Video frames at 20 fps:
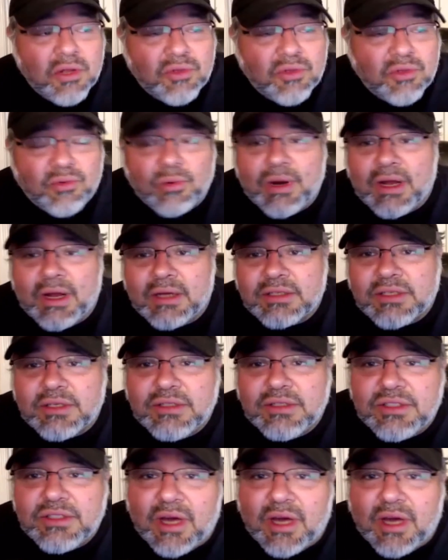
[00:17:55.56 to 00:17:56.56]
Thres
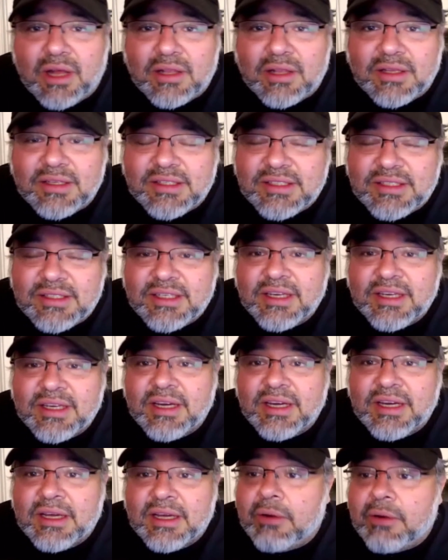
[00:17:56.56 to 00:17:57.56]
Gonzalez.
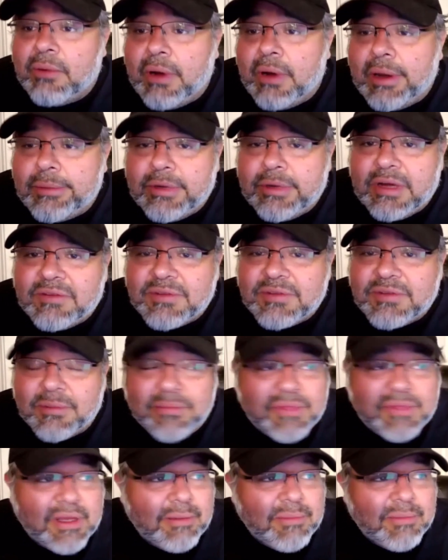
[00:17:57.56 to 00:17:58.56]
Later on, we'll have
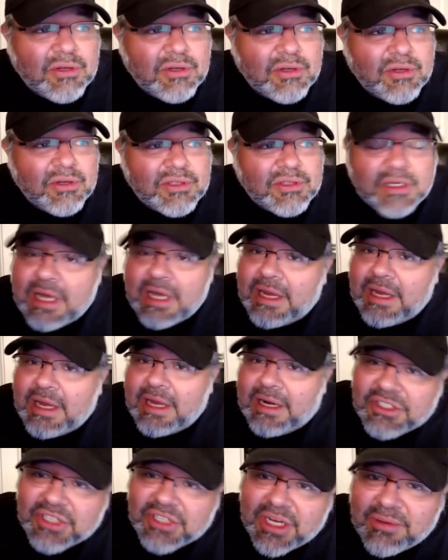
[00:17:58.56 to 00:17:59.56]
some theme music kind
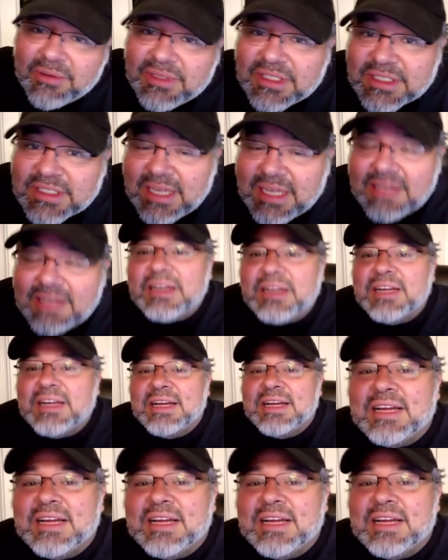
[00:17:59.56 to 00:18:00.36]
of sharing this out.